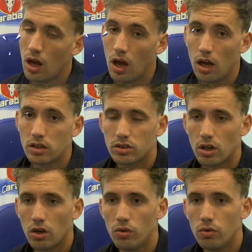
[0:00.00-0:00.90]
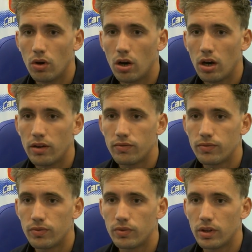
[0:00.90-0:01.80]

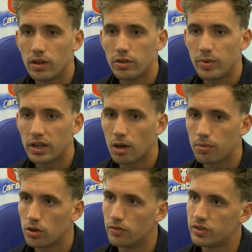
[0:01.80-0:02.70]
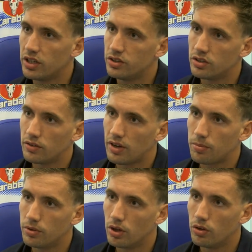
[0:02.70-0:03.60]
There's been a couple of conversations that have
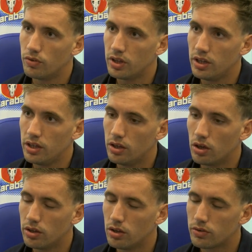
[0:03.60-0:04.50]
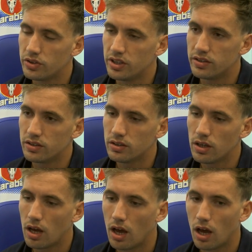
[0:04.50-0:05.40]
happened over the off season,
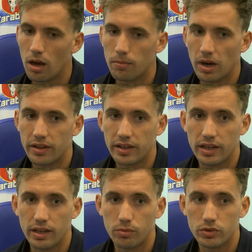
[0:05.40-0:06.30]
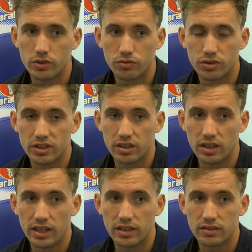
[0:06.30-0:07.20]
and then it was as
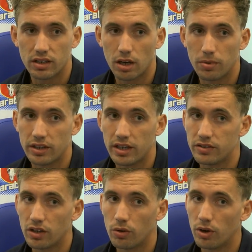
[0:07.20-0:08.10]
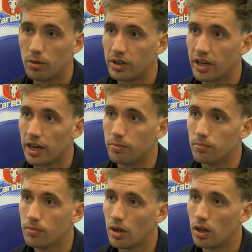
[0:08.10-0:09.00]
recently as a couple of days ago where it
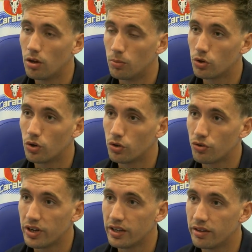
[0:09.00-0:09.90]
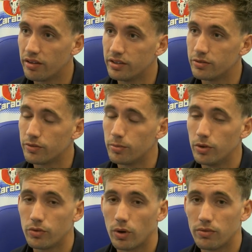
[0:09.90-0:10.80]
became a lot more concrete and things have
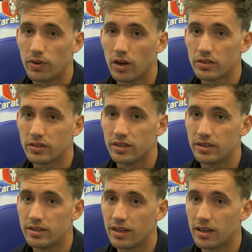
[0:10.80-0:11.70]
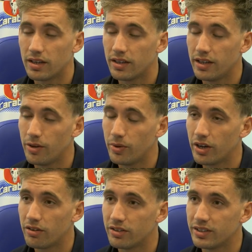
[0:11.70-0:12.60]
moved quite fast, and here we
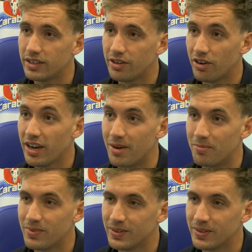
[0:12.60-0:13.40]
are and here I am.